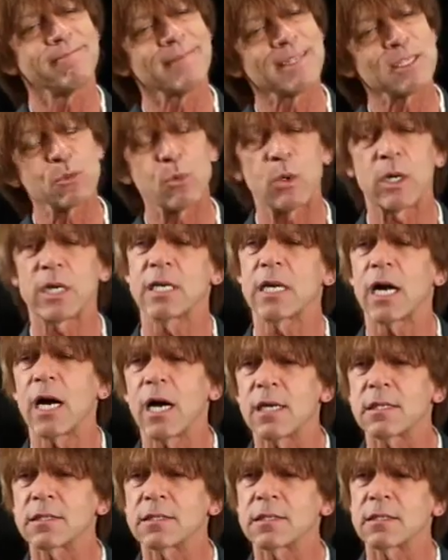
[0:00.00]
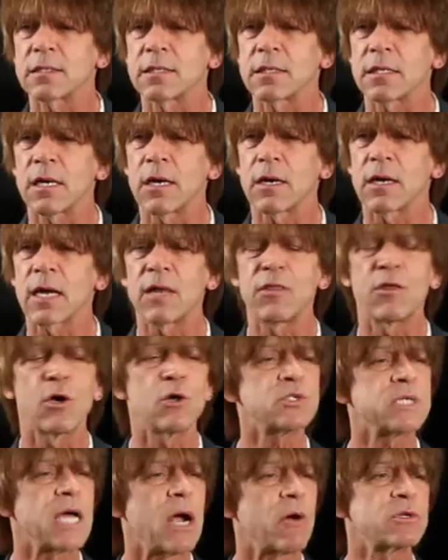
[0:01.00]
That's what he does. Okay,
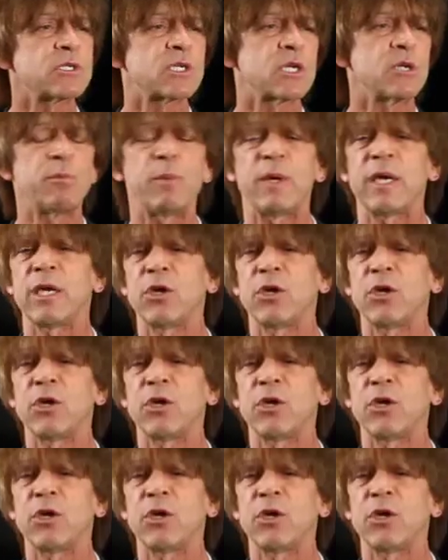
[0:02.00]
those hours can be